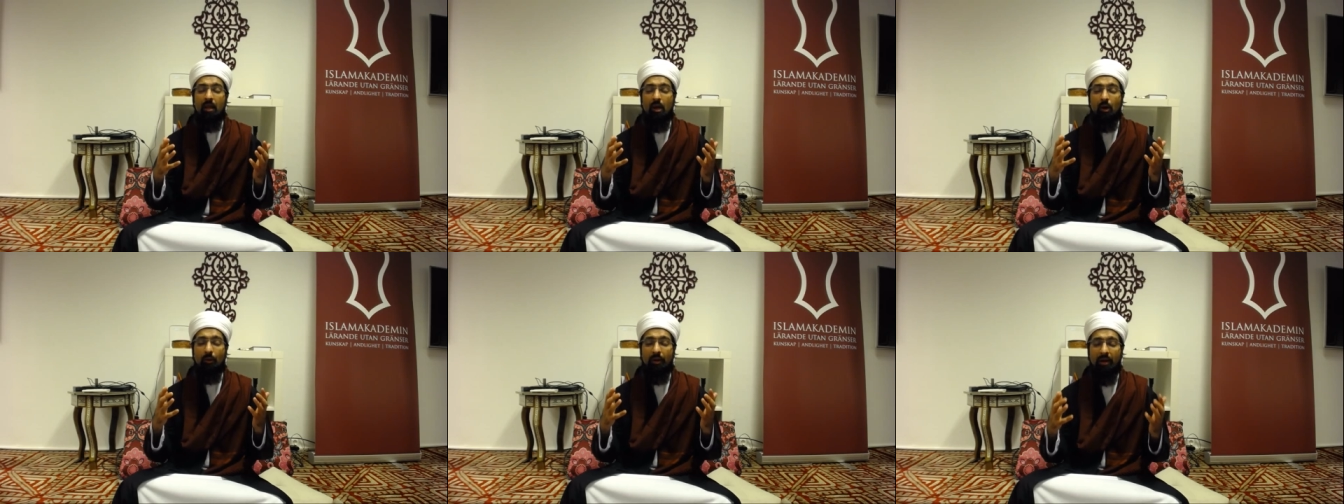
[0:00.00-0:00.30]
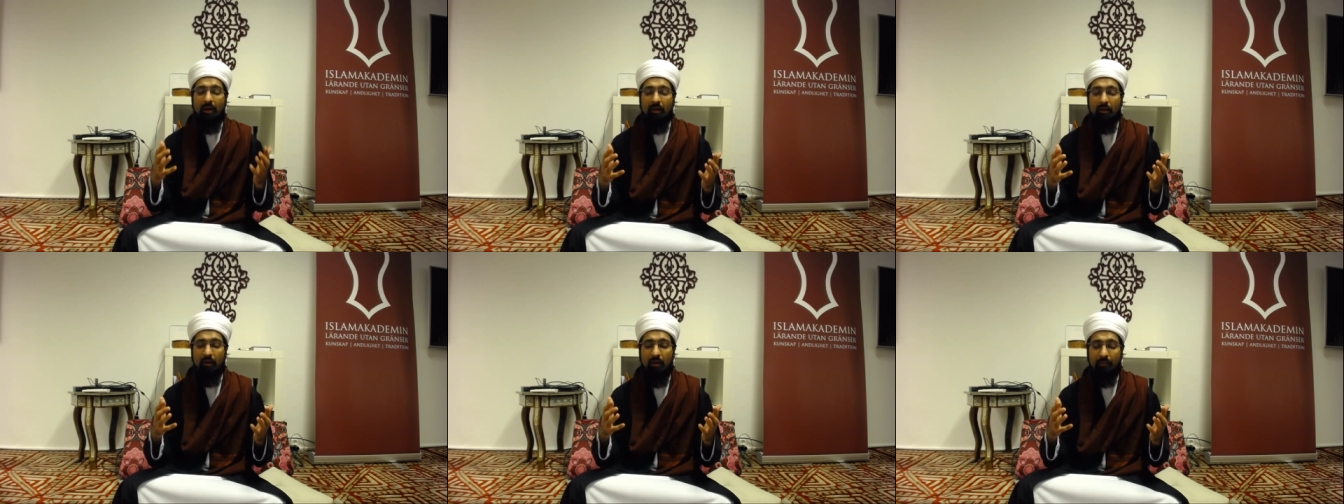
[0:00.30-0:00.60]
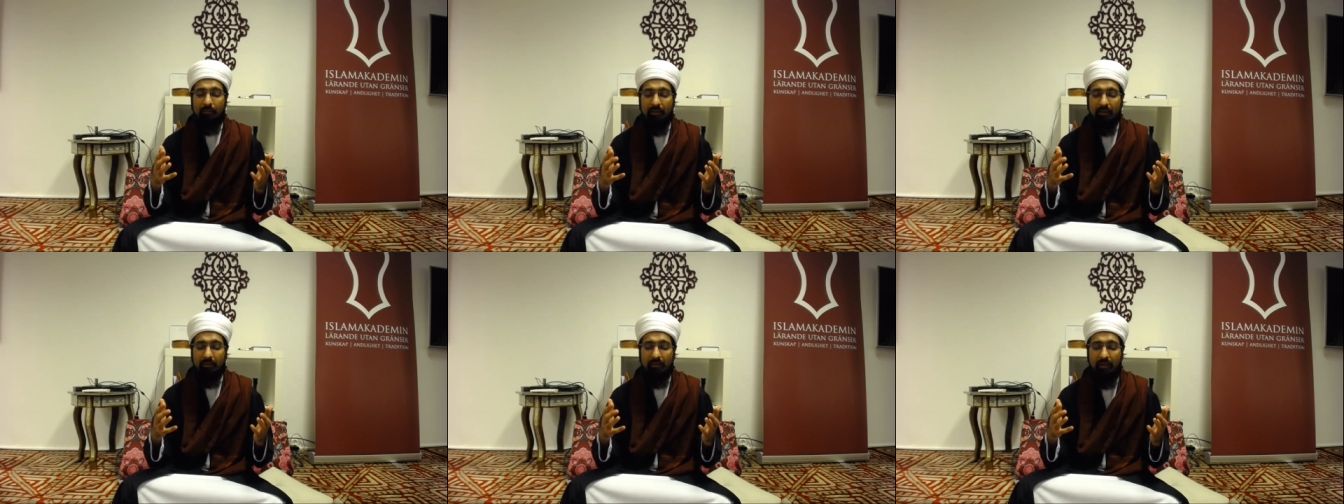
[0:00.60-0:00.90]
Wa Ya
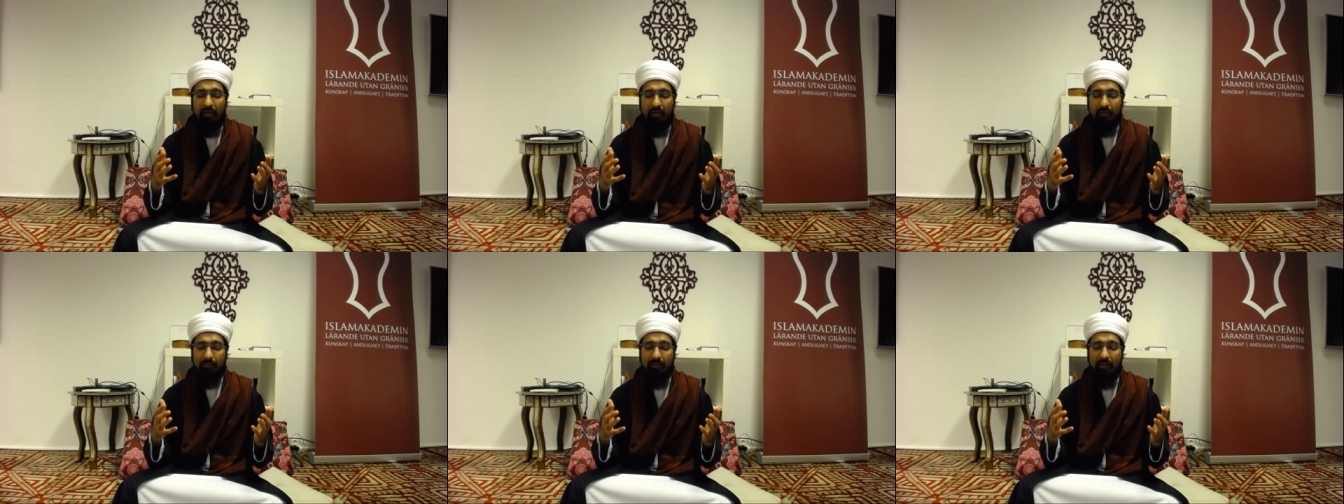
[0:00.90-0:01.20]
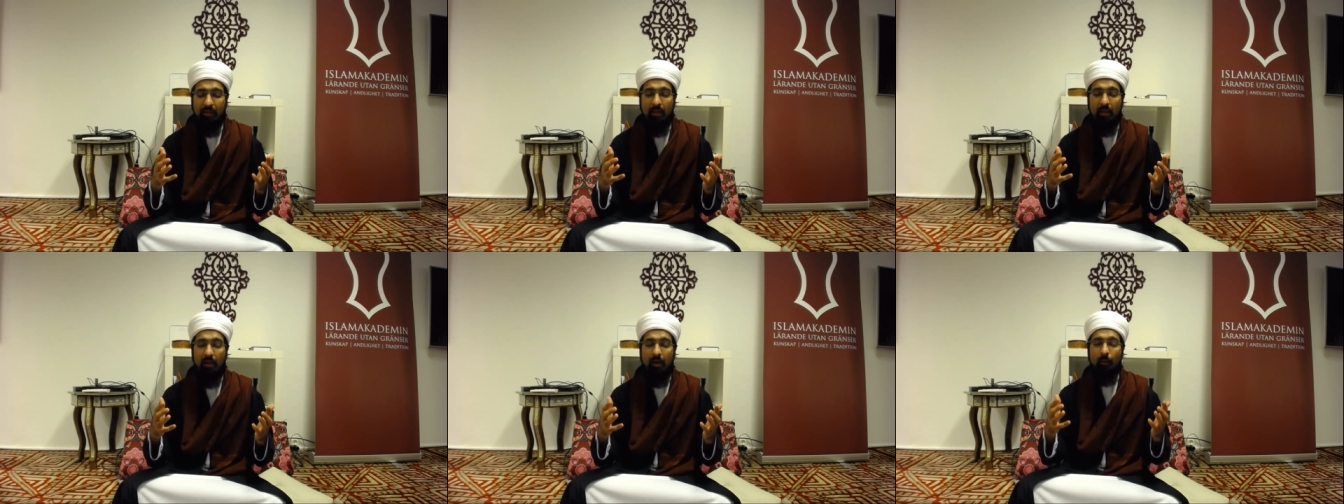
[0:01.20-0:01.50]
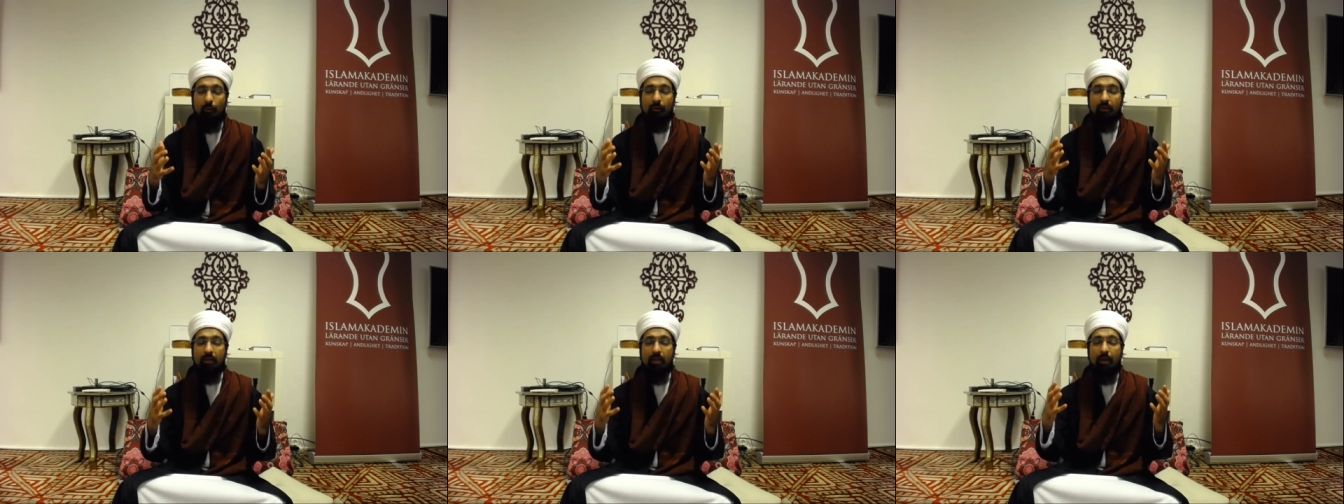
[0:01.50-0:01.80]
Arhamar Rahimin.
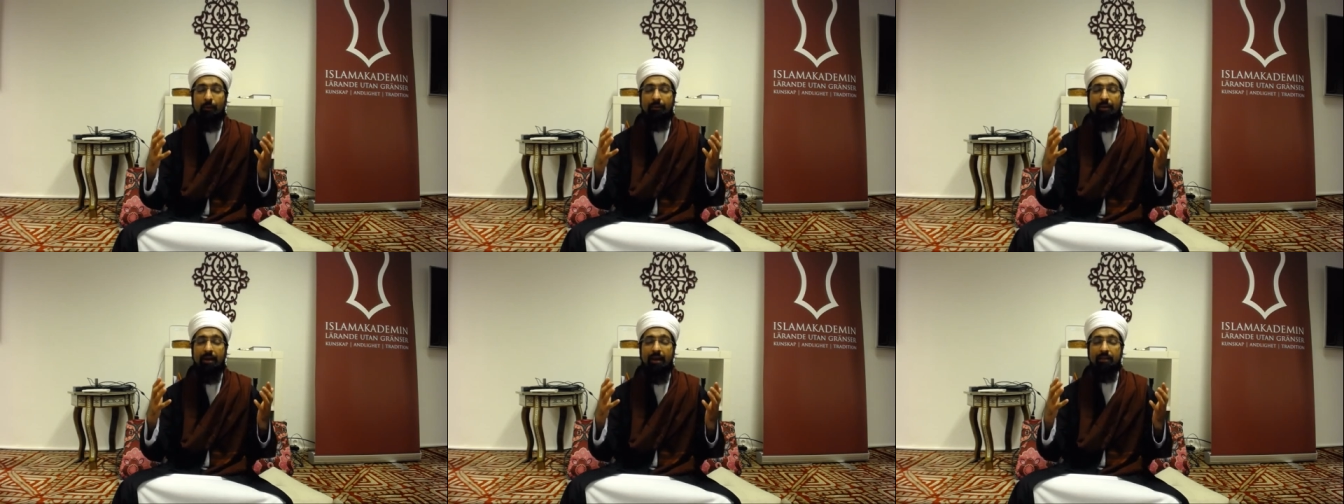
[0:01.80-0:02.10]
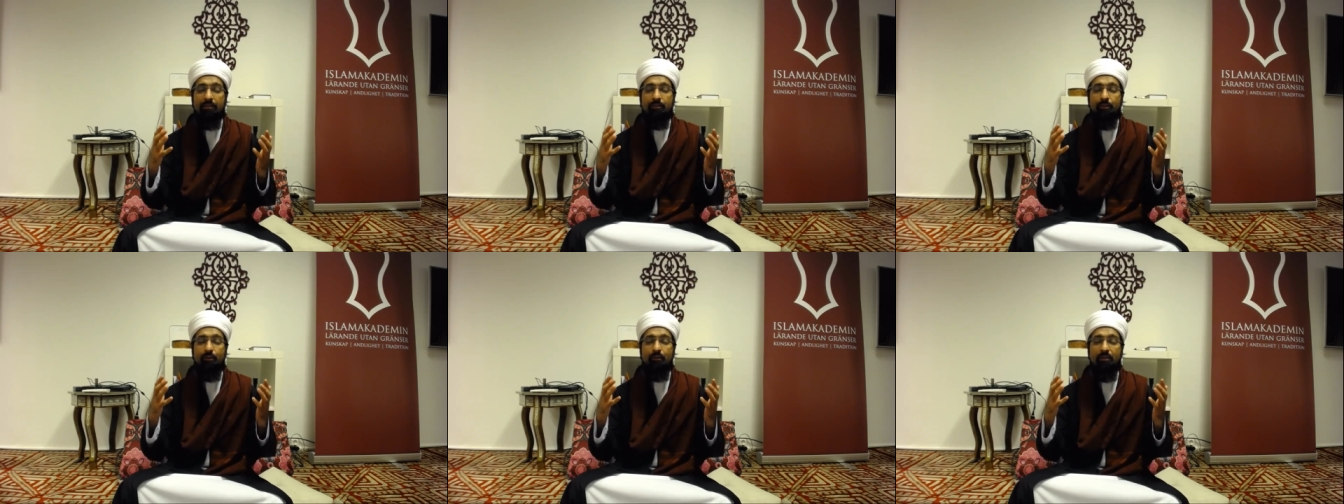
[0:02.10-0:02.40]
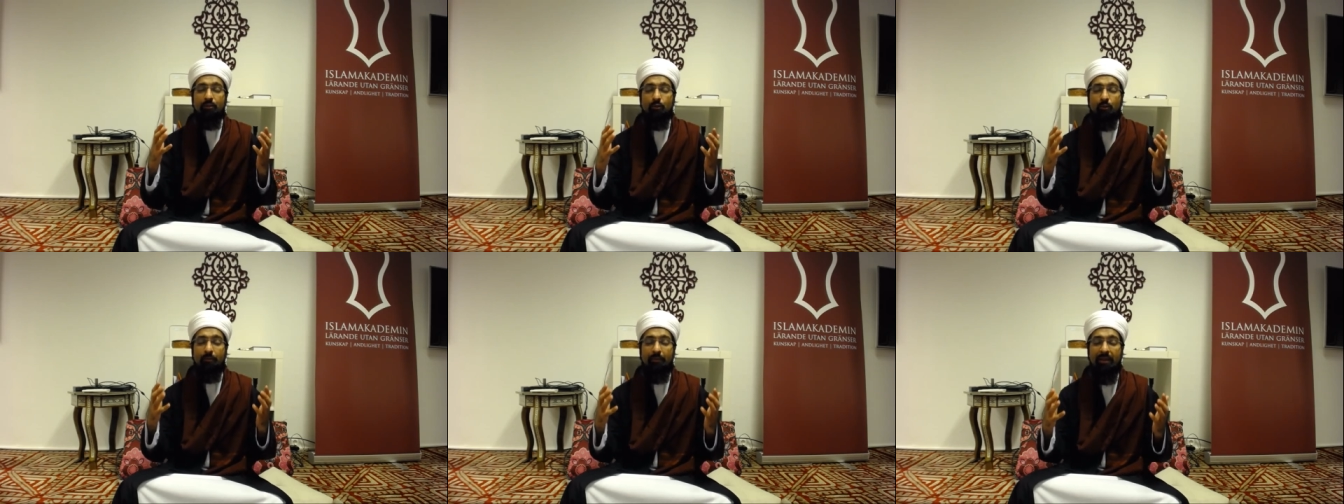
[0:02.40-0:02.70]
Oh Allah, we ask you
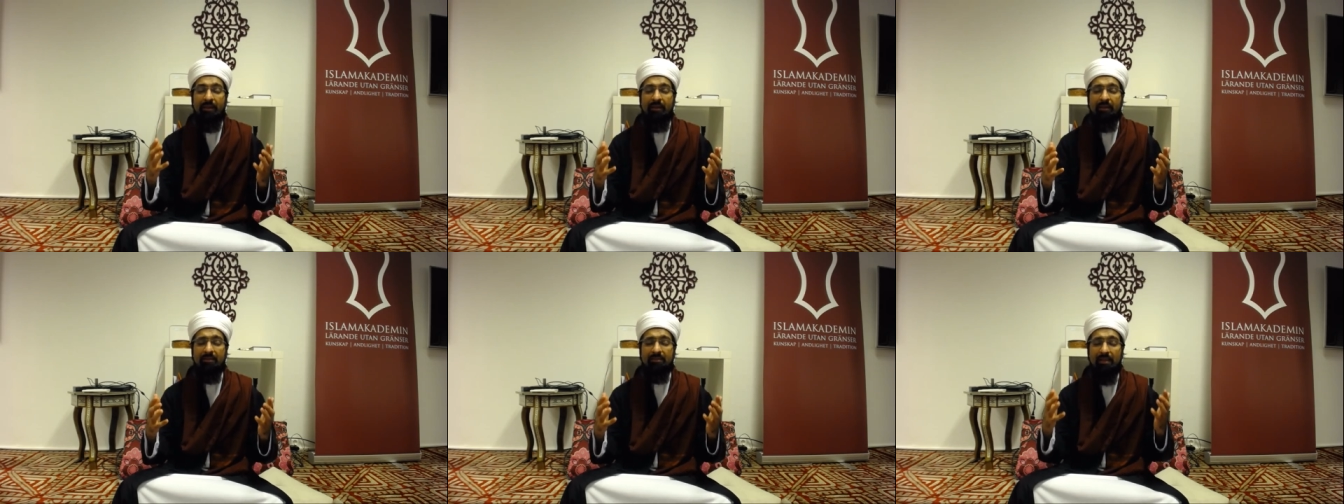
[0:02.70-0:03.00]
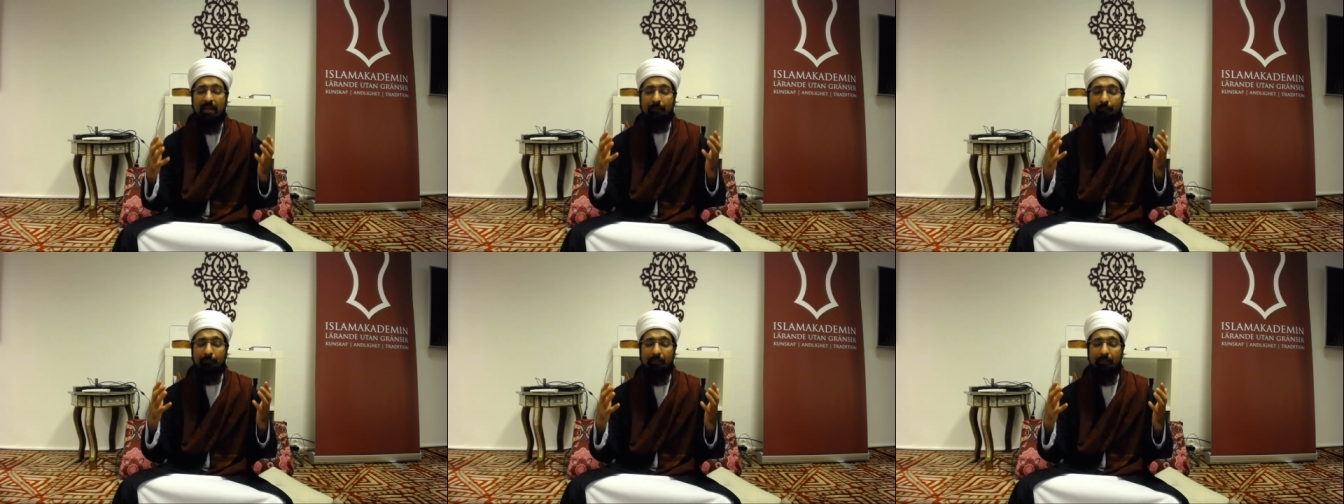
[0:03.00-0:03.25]
that you make us